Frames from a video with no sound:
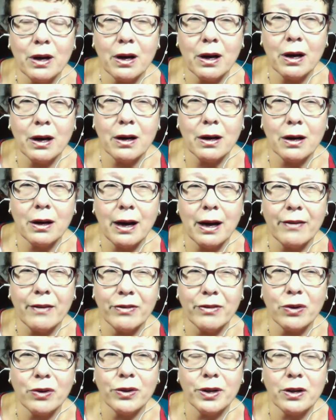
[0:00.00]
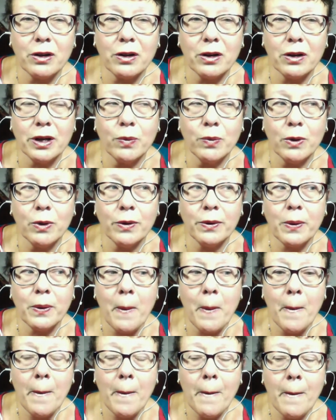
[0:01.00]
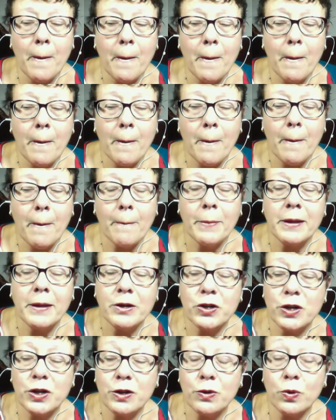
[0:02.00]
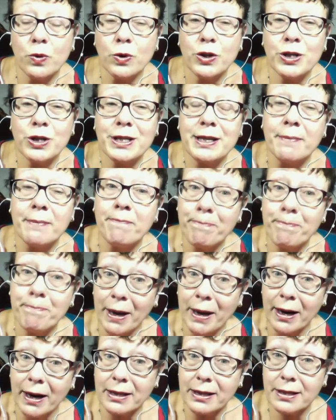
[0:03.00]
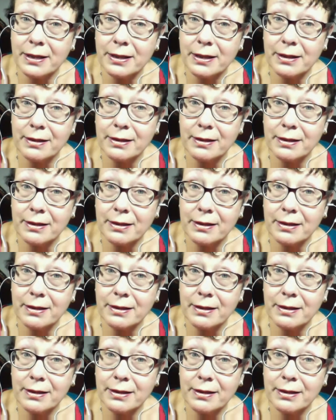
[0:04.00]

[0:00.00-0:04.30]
I haven't got the car you want." And she said, "But